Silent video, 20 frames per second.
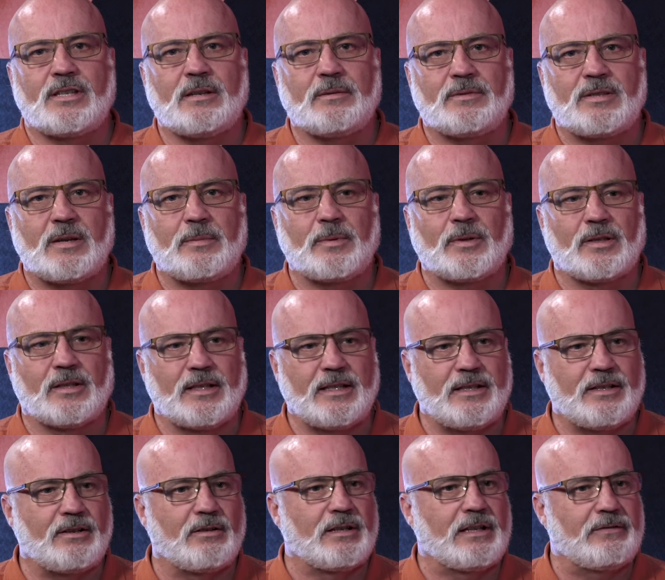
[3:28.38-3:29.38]

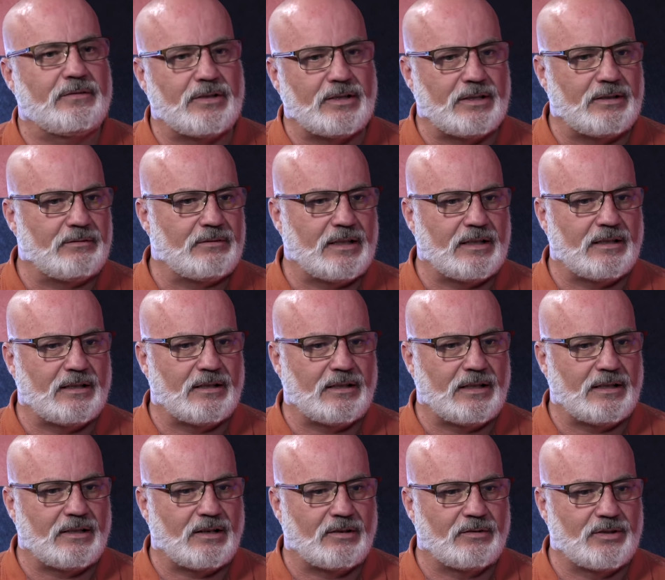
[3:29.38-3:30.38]
typically, you know, even
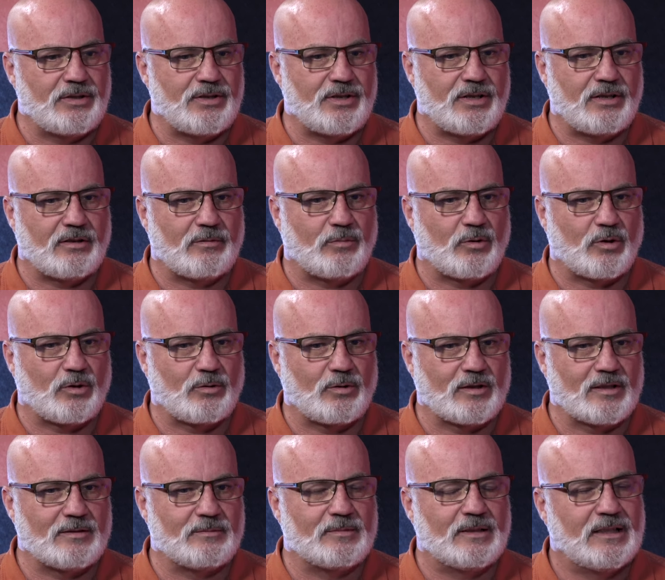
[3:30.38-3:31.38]
in our region here in Port
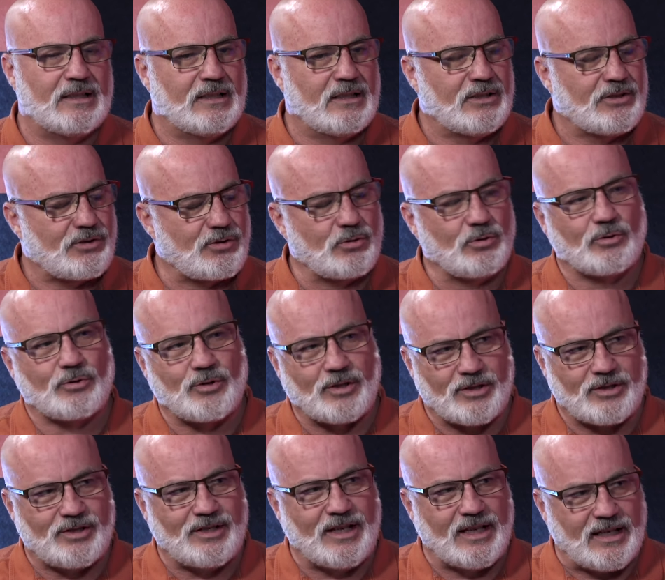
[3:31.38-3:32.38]
Coquitlam, school
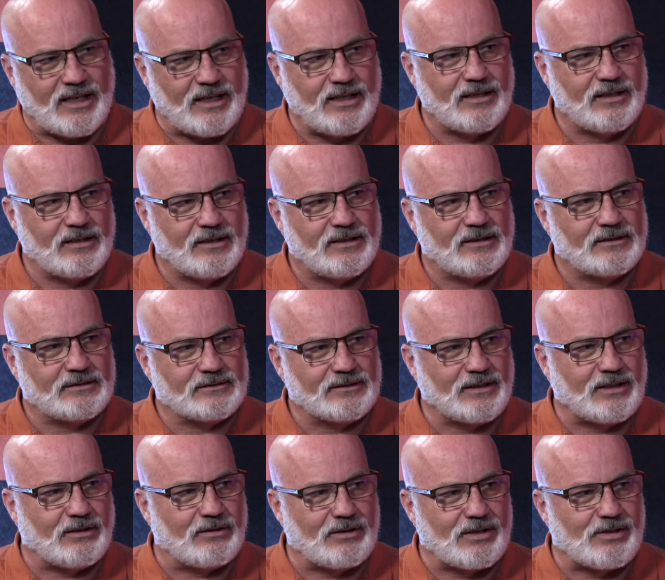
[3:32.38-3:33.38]
trustee,
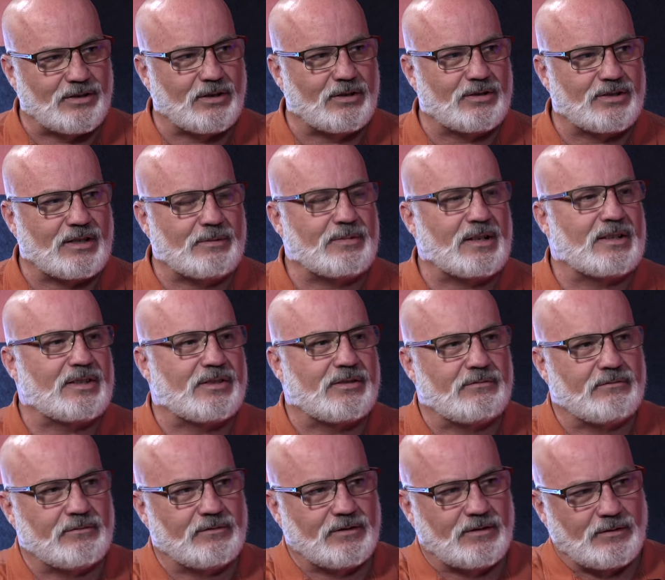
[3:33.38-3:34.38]
you know, is sometimes
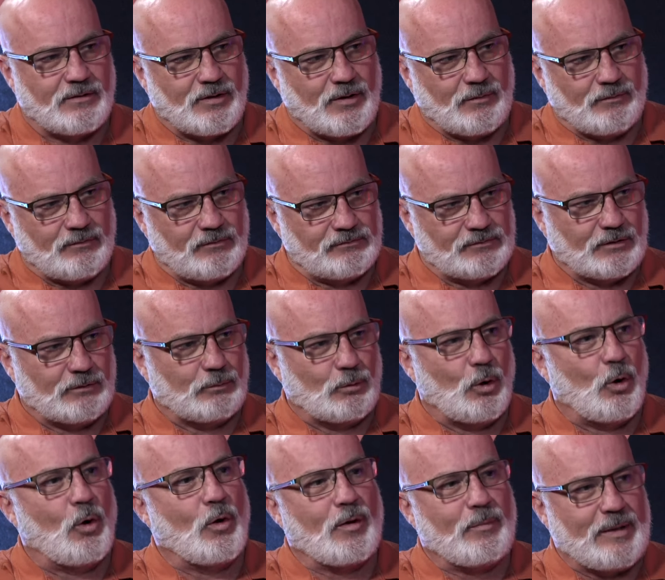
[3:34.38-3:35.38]
the
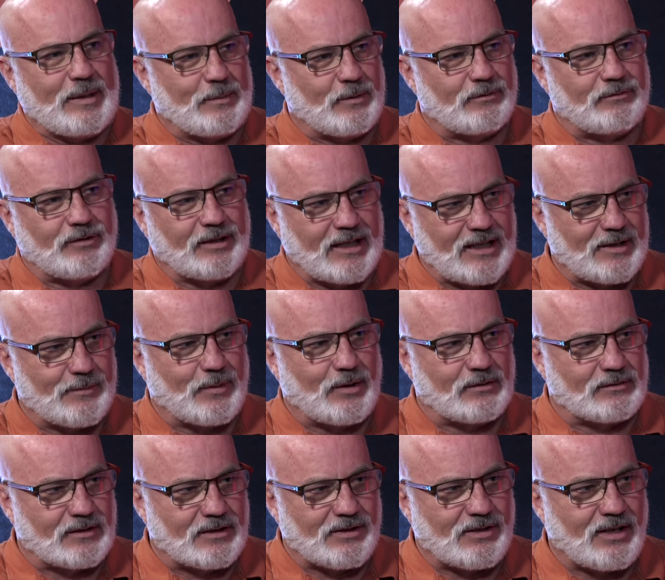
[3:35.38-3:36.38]
role that people forget
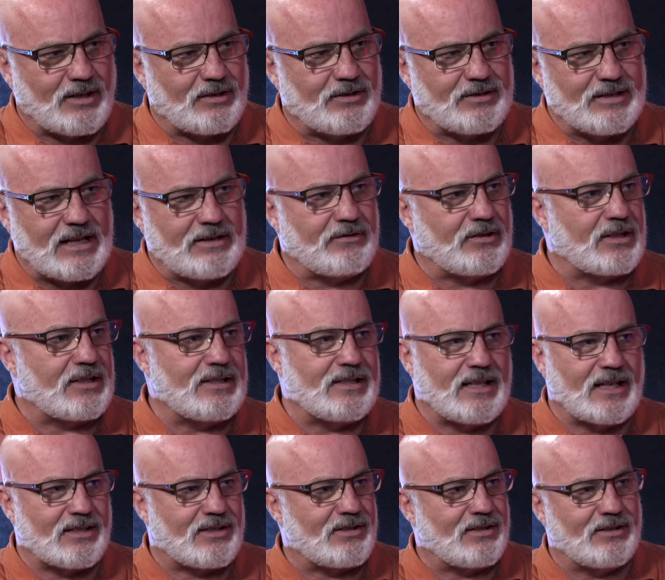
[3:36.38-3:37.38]
about. It's either never
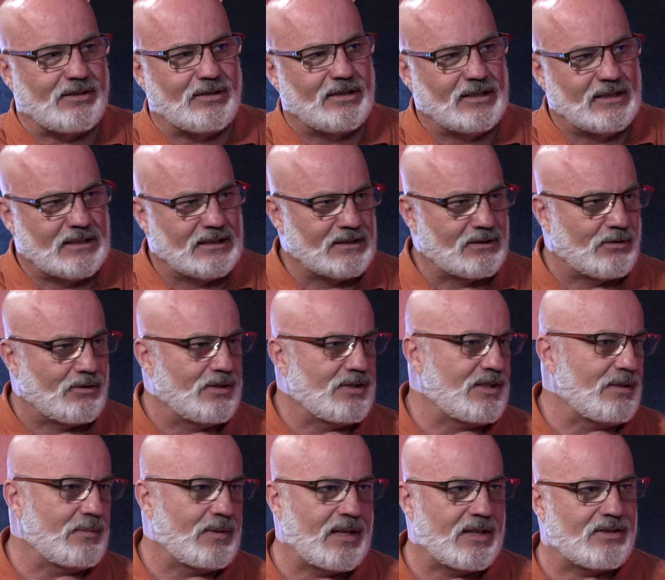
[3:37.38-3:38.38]
contested, or in
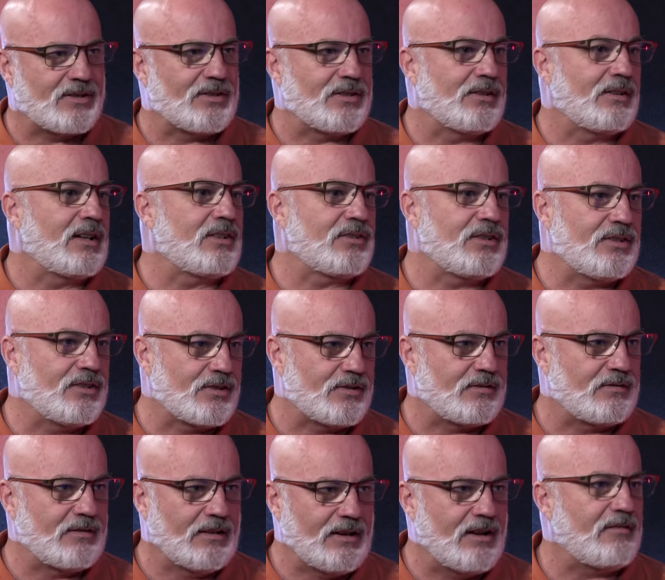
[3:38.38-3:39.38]
some cases, there are actually
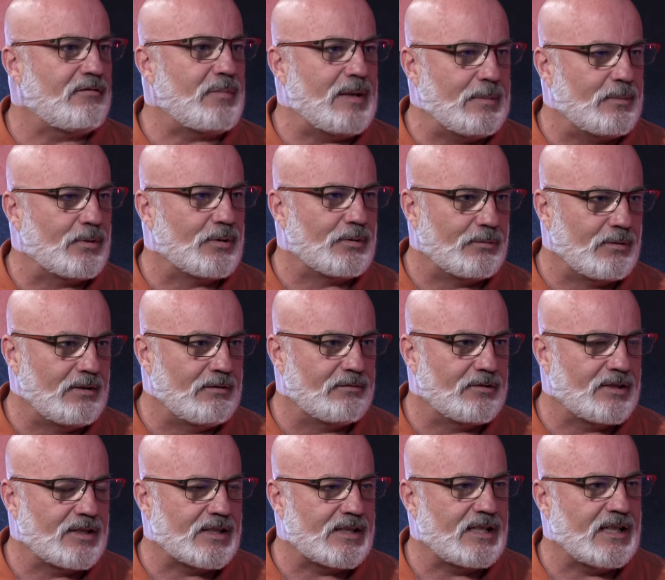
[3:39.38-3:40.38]
just enough people to run
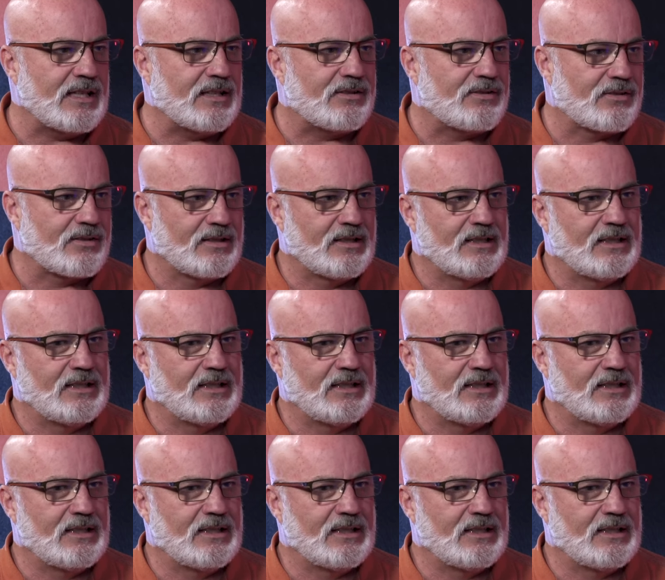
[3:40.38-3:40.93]
for the seats.